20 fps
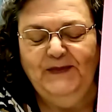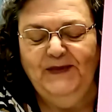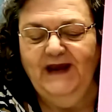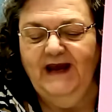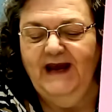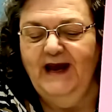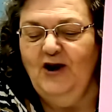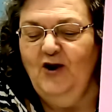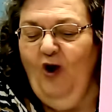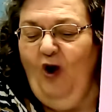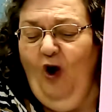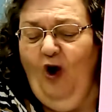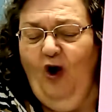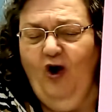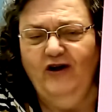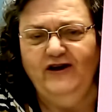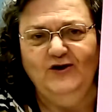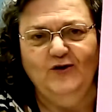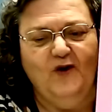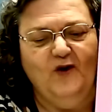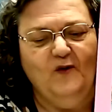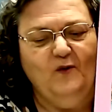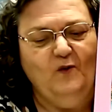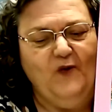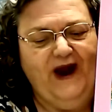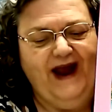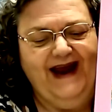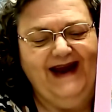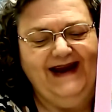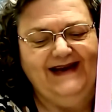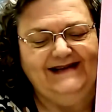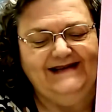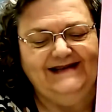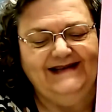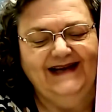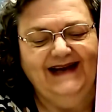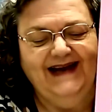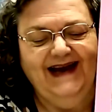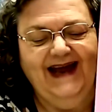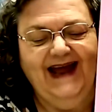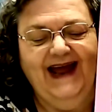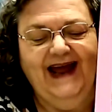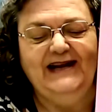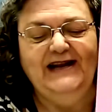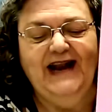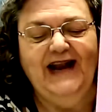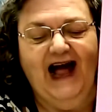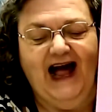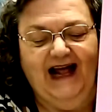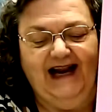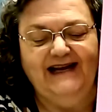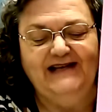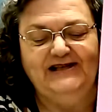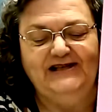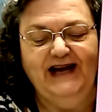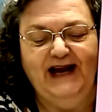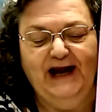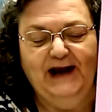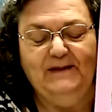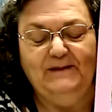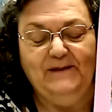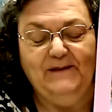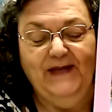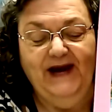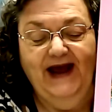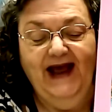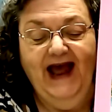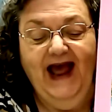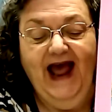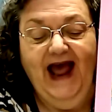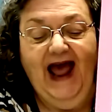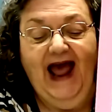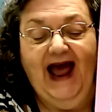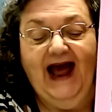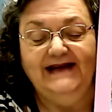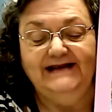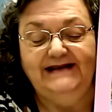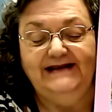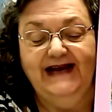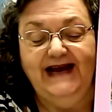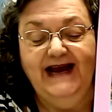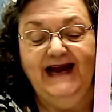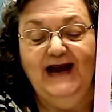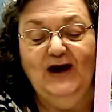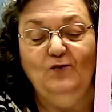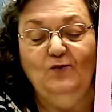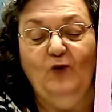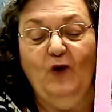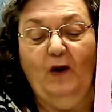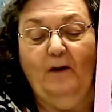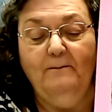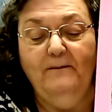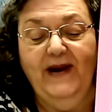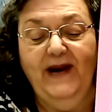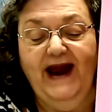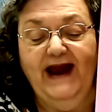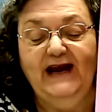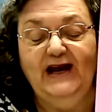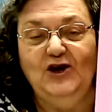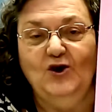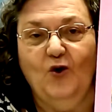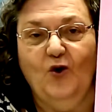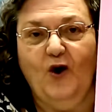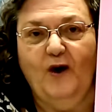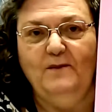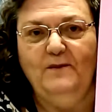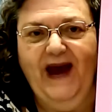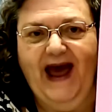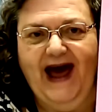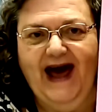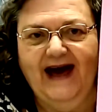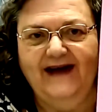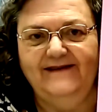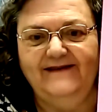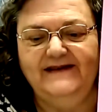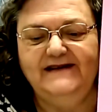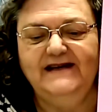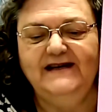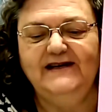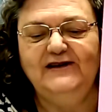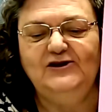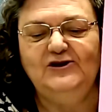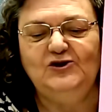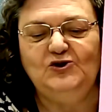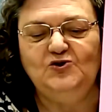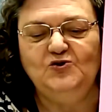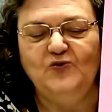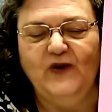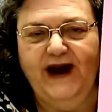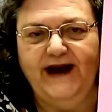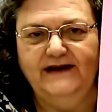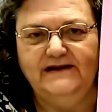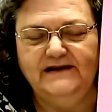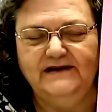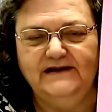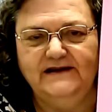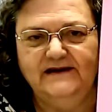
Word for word: In all your ways, acknowledge him, and he will make your paths straight.